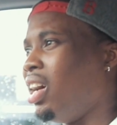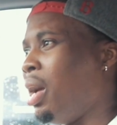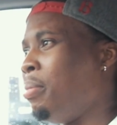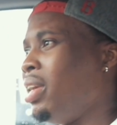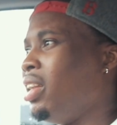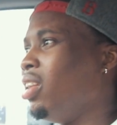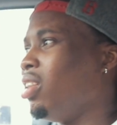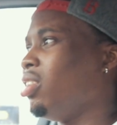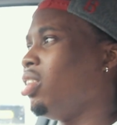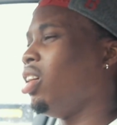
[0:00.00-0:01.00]
I mean,
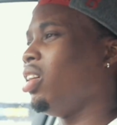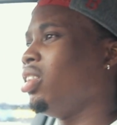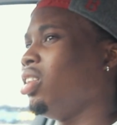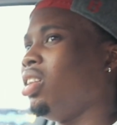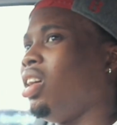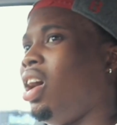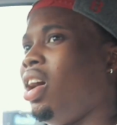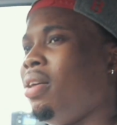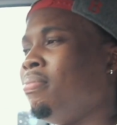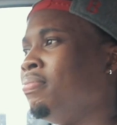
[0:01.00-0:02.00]

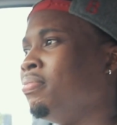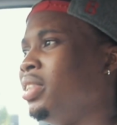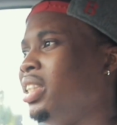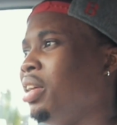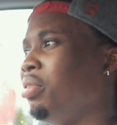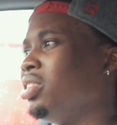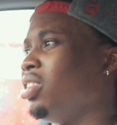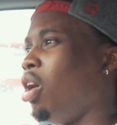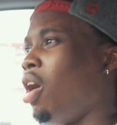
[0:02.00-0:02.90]
there is the